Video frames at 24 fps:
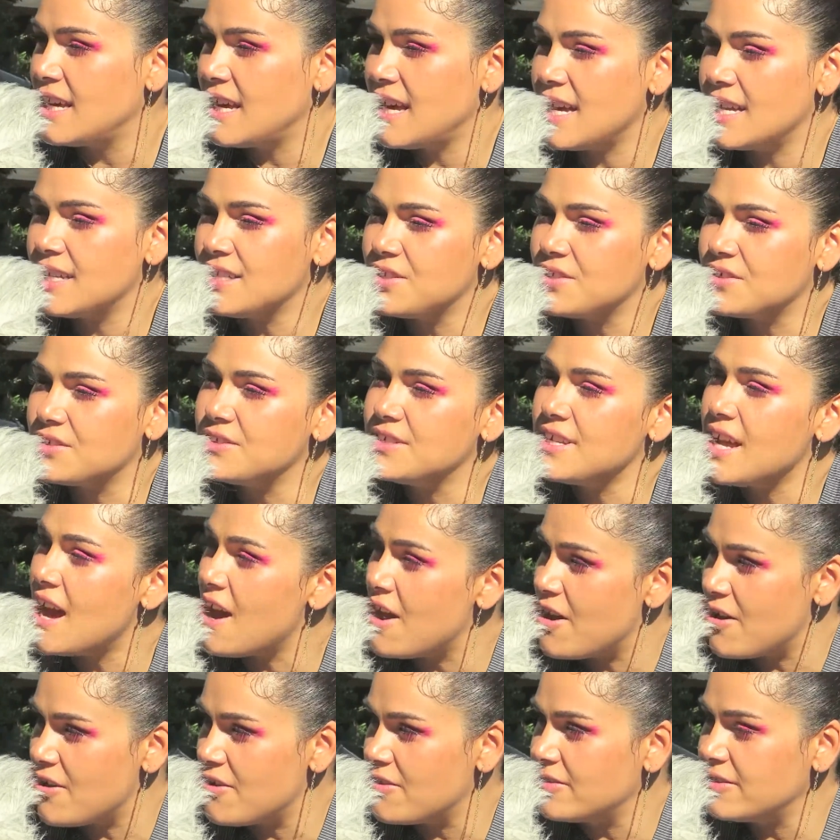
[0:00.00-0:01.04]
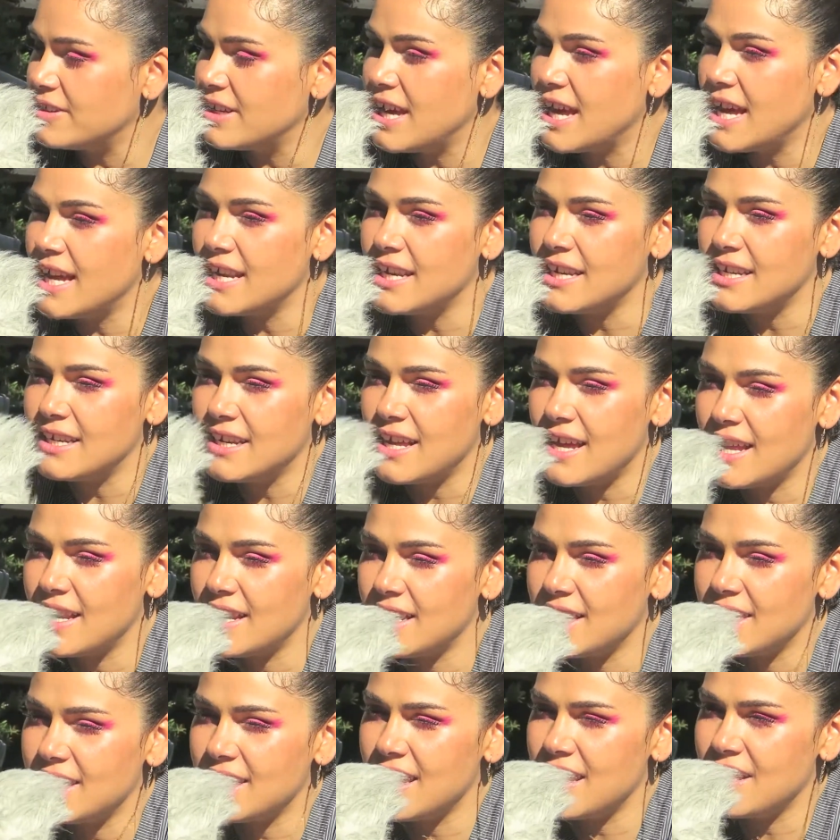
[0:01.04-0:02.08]
until now,
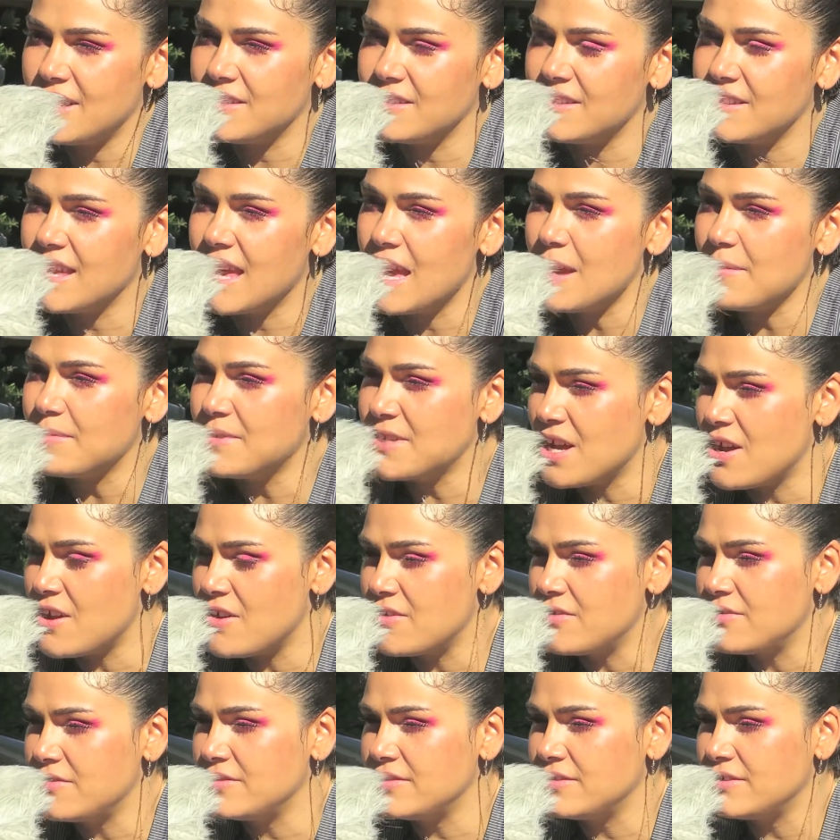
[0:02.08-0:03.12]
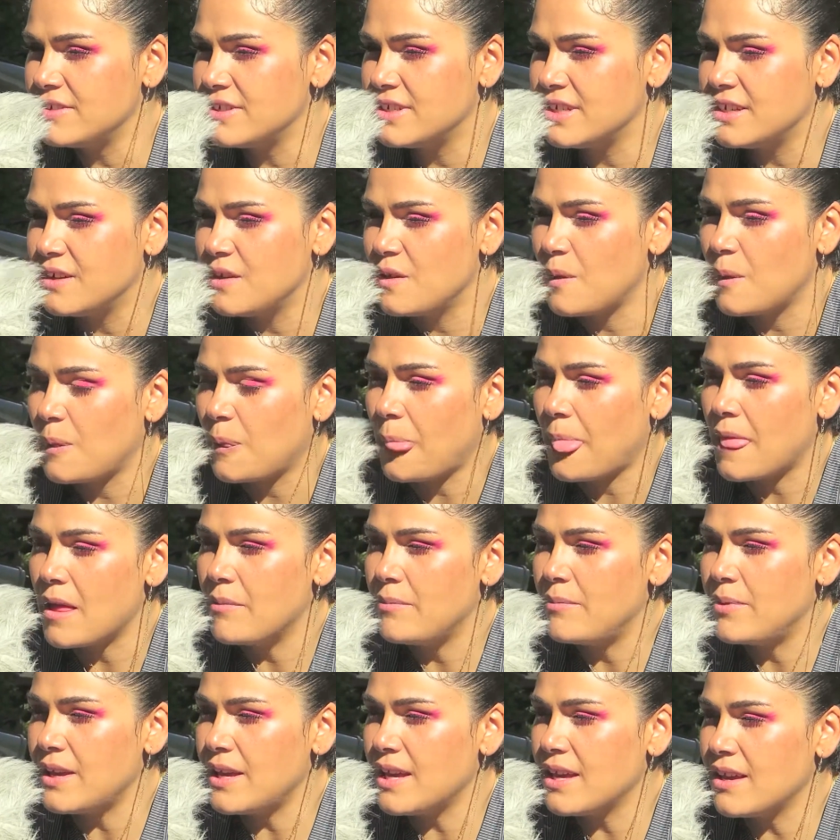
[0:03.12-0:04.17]
and Cape Town
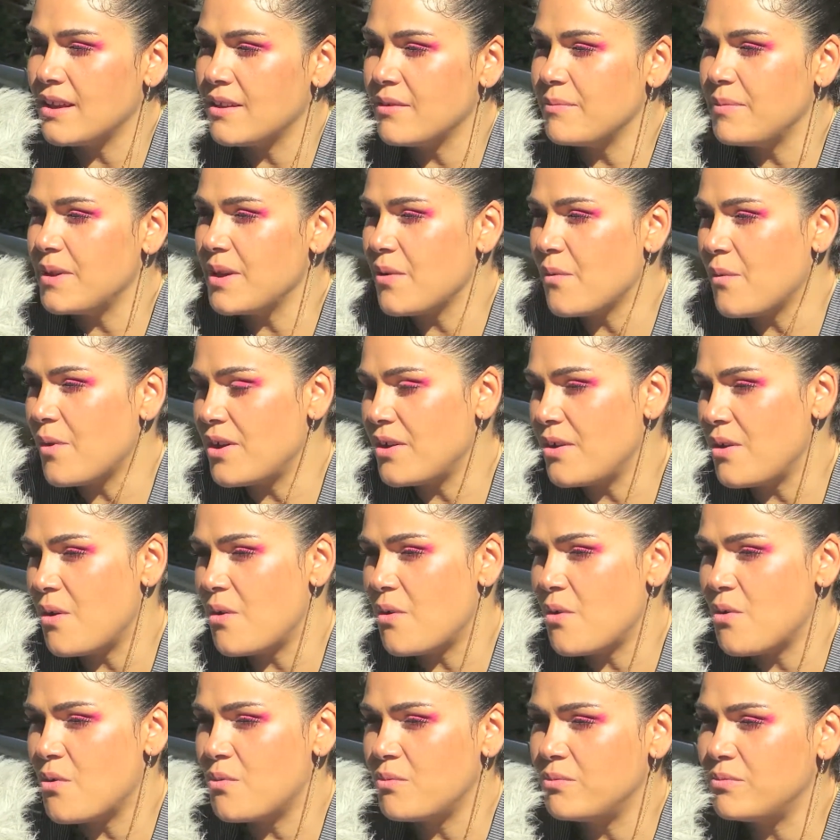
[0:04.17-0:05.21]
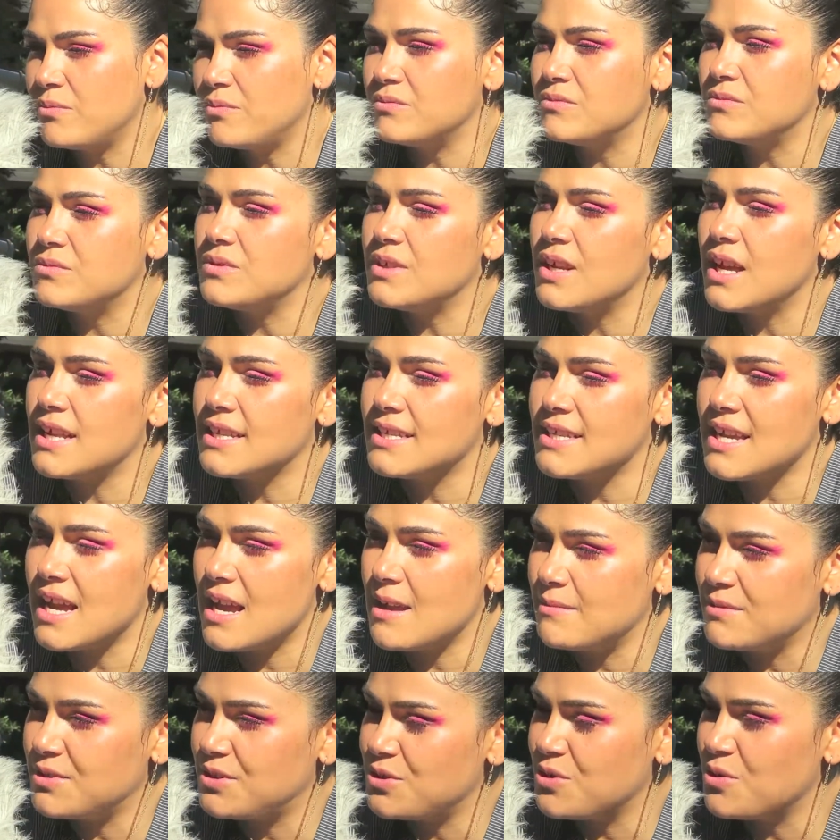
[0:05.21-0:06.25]
being one home, at
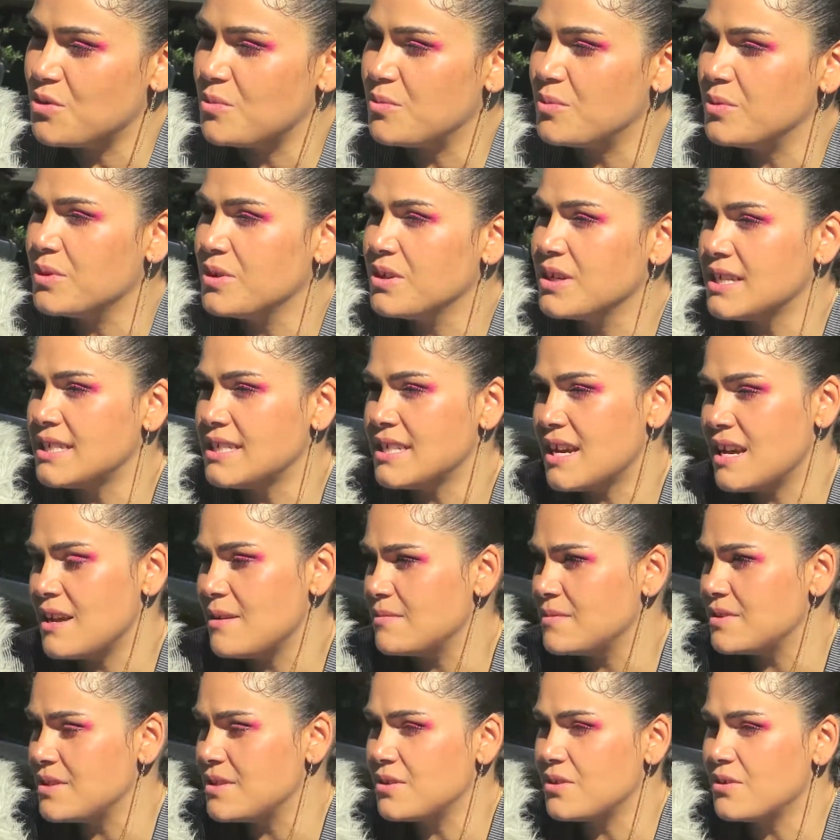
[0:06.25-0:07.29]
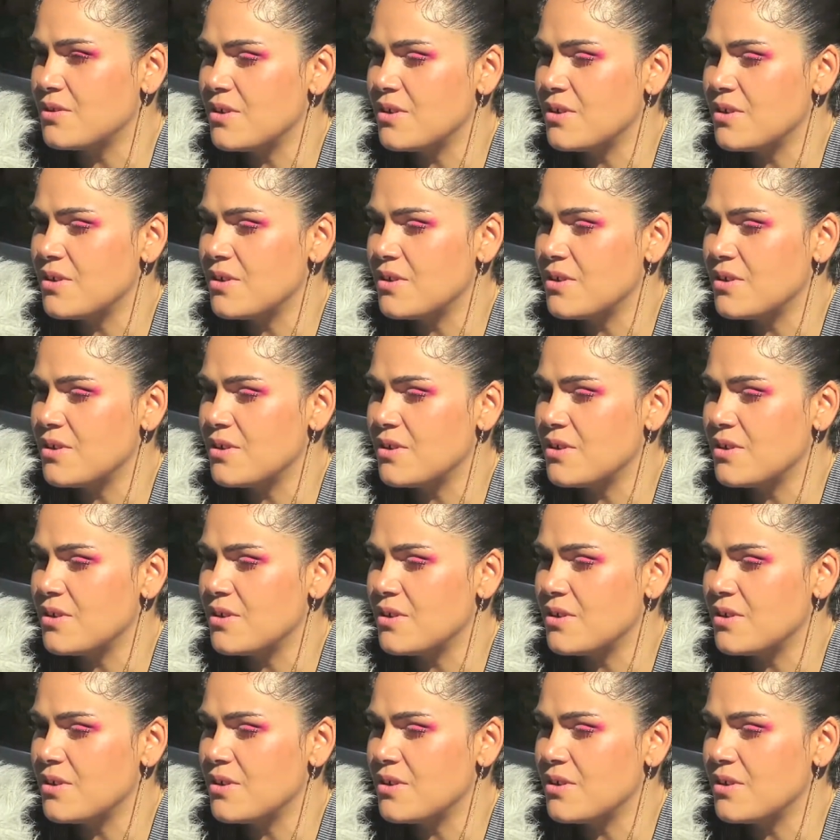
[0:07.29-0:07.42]
times Joburg, at times